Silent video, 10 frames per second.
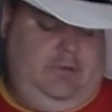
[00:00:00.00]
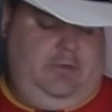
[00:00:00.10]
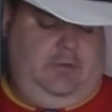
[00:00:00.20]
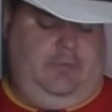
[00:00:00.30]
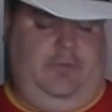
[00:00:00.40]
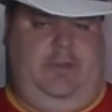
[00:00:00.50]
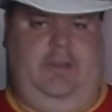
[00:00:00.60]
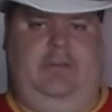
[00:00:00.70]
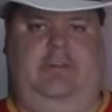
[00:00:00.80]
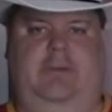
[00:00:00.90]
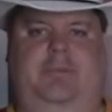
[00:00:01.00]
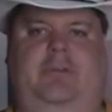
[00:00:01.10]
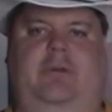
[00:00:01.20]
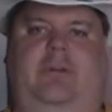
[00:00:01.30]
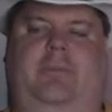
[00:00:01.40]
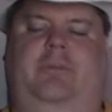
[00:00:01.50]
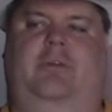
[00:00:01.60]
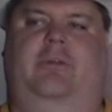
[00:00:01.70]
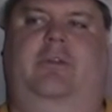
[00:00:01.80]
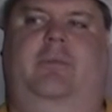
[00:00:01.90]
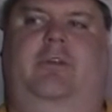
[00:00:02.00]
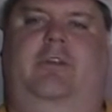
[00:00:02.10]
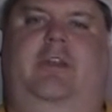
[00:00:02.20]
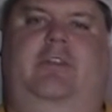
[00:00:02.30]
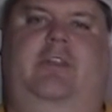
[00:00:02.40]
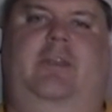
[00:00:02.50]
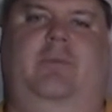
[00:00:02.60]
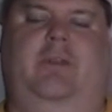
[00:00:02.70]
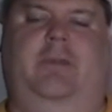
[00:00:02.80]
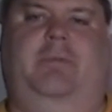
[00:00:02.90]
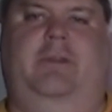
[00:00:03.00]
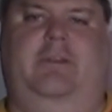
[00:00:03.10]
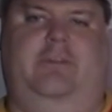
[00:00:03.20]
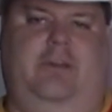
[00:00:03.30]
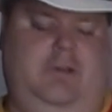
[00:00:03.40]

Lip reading: So for the next episode, episode number 19, what I plan to talk